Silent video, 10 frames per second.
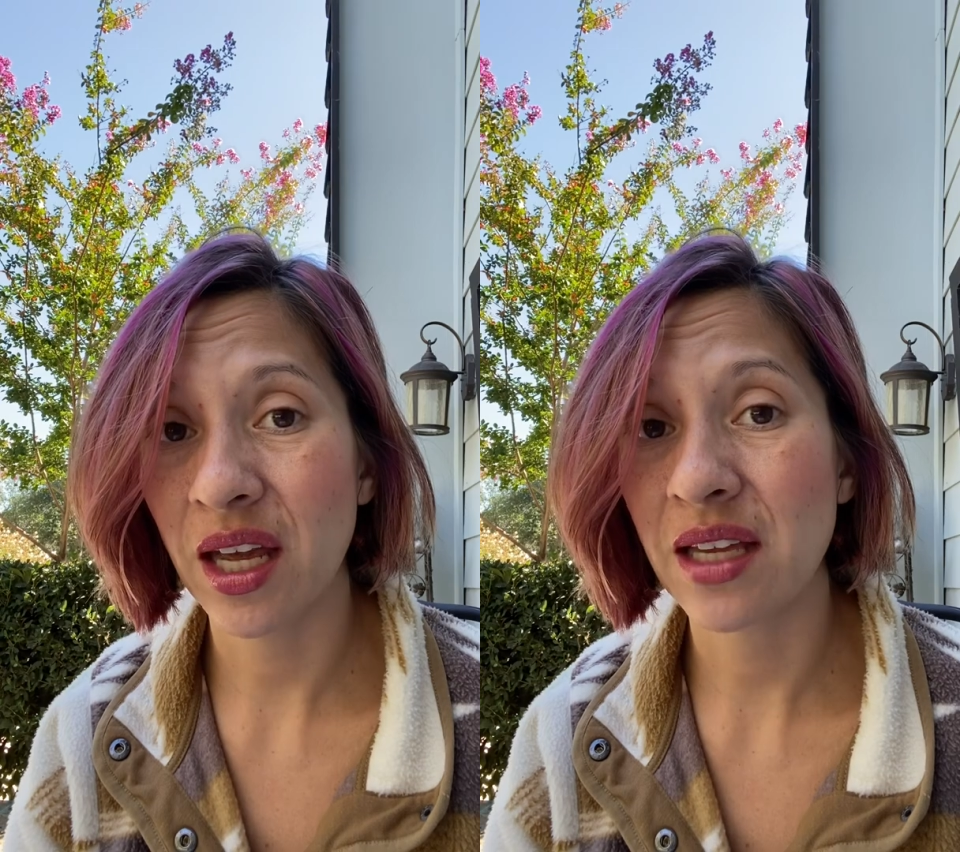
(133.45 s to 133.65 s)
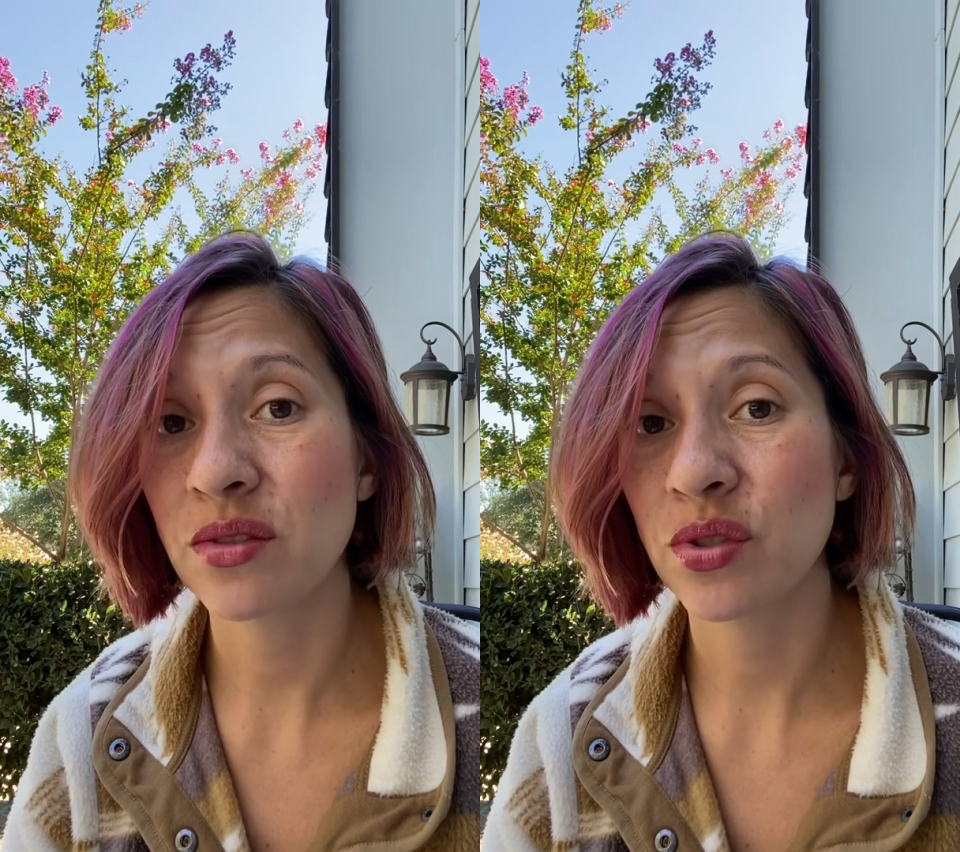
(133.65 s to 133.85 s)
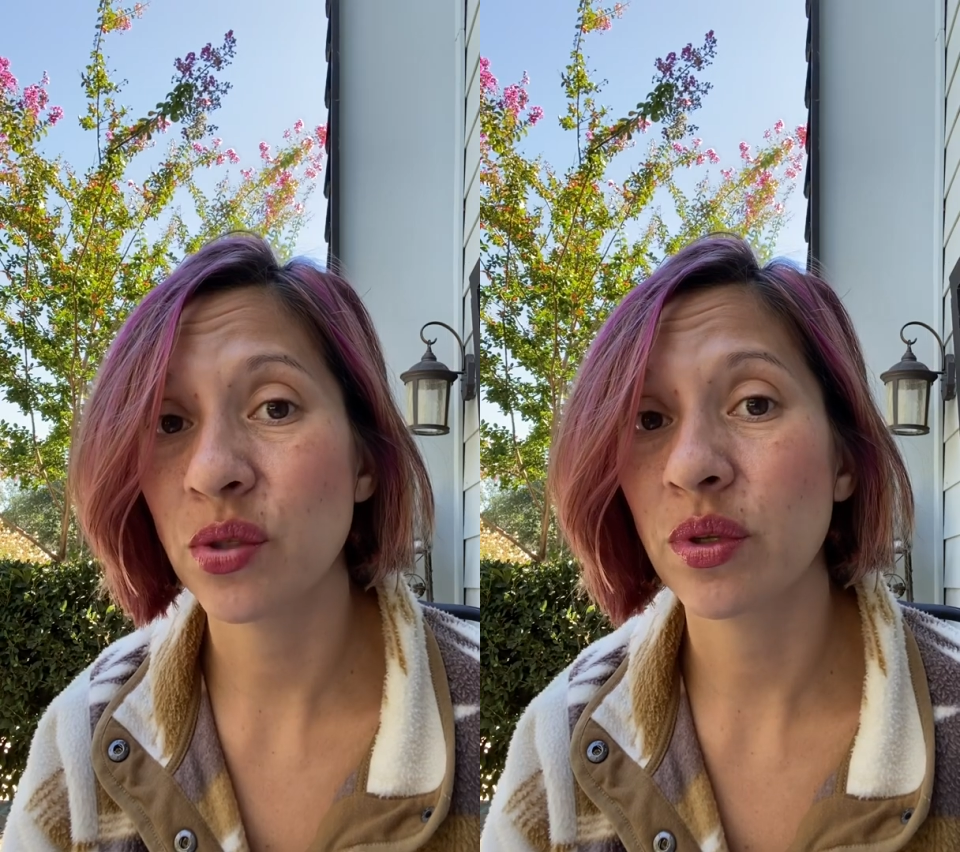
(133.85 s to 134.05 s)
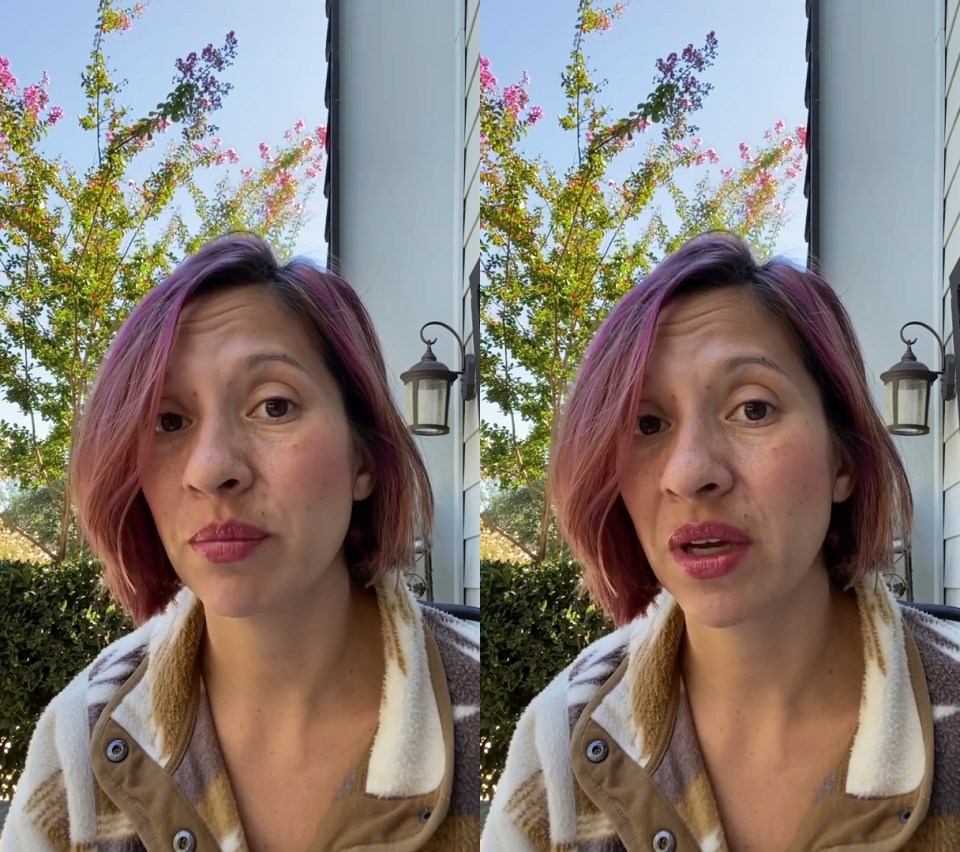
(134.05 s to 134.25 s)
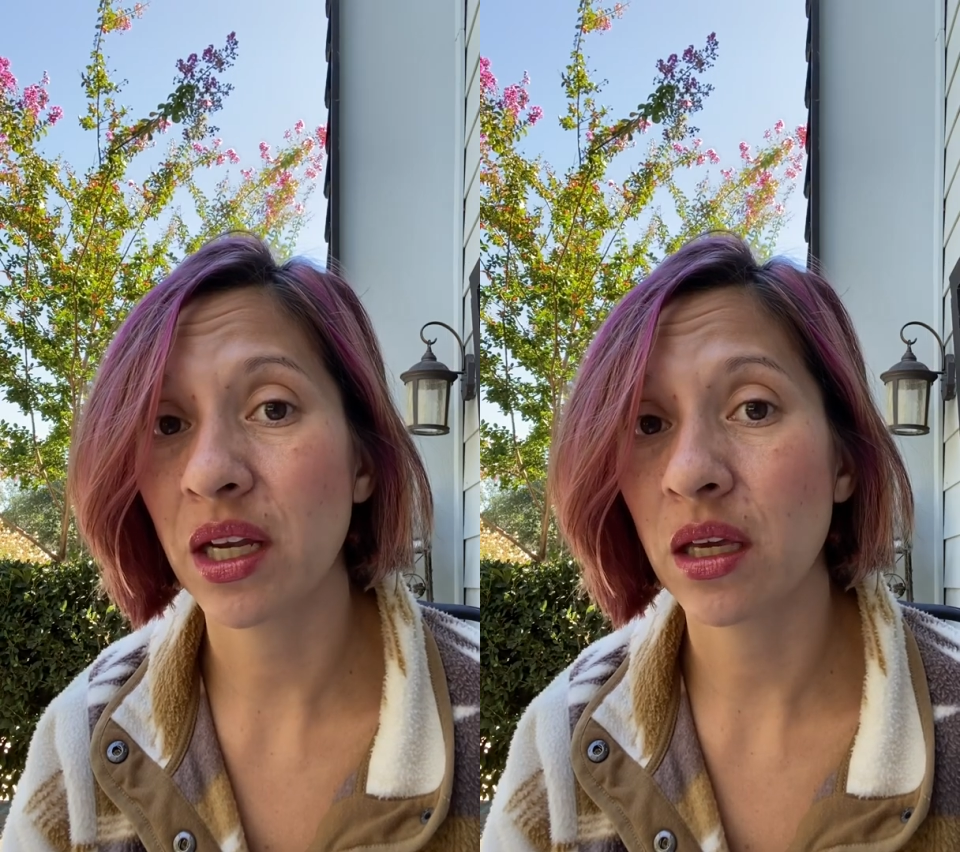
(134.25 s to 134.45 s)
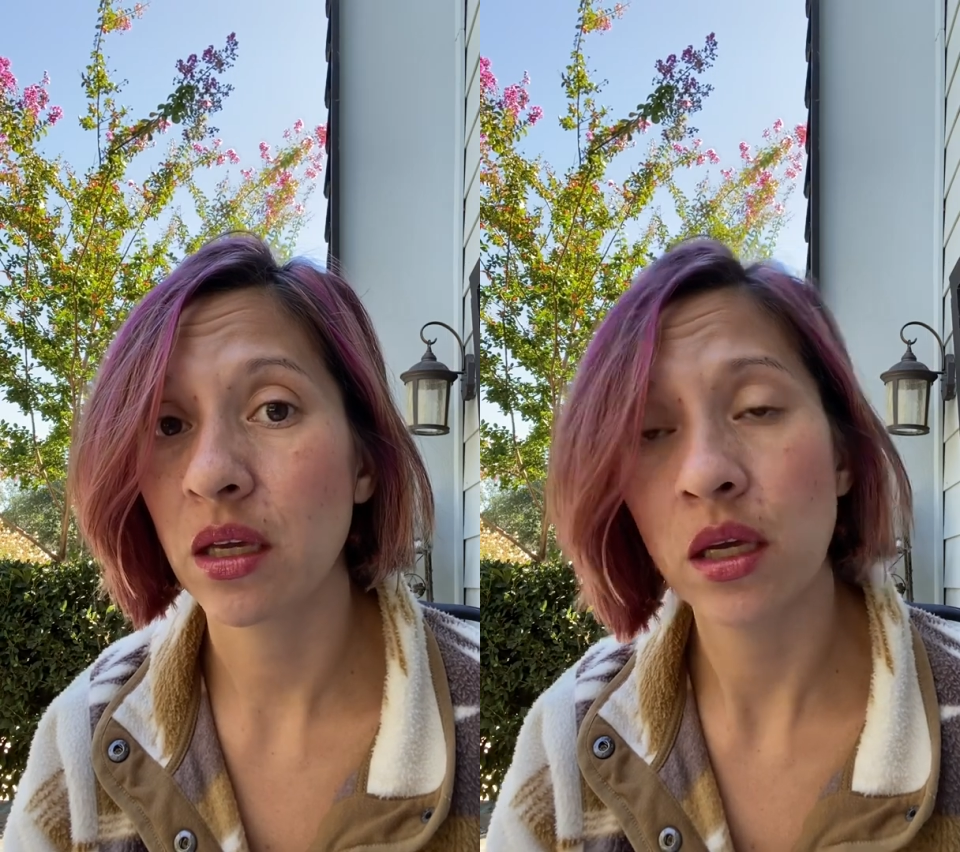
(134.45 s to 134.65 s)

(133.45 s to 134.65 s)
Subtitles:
has to do with money.